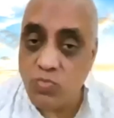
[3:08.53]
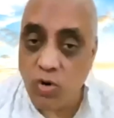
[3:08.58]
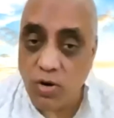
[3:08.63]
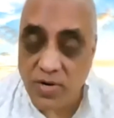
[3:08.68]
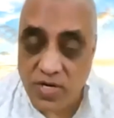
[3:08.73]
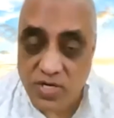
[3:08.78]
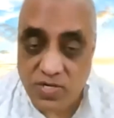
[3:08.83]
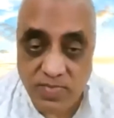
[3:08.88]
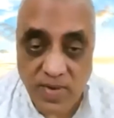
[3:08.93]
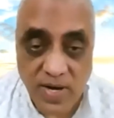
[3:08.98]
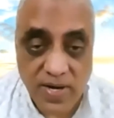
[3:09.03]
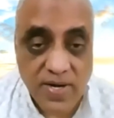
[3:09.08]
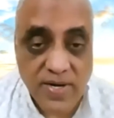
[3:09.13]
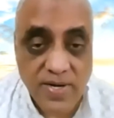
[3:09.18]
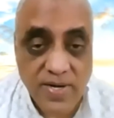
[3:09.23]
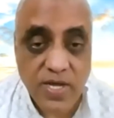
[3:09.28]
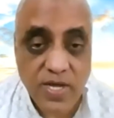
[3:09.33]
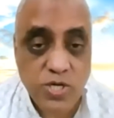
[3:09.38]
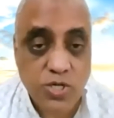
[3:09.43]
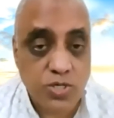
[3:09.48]
what is
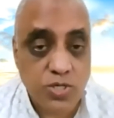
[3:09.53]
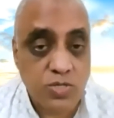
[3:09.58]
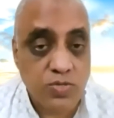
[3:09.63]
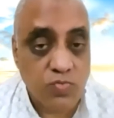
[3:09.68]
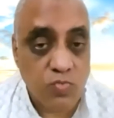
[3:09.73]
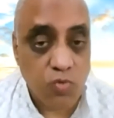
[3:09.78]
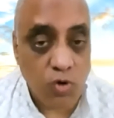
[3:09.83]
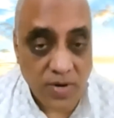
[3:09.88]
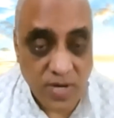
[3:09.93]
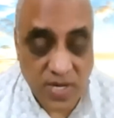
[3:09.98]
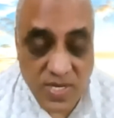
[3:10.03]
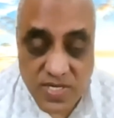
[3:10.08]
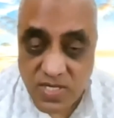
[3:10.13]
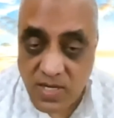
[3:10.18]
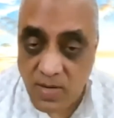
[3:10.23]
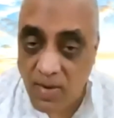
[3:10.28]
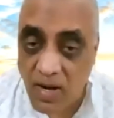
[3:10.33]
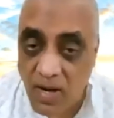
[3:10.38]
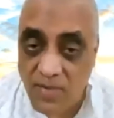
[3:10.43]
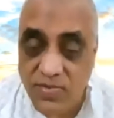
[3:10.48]
meditation, what is
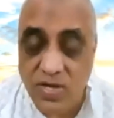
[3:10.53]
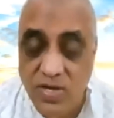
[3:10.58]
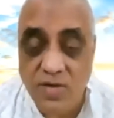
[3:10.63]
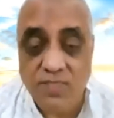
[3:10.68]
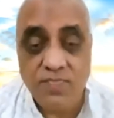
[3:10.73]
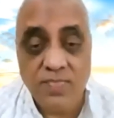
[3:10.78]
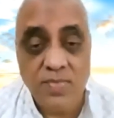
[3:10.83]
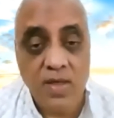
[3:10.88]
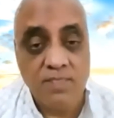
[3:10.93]
samadhi.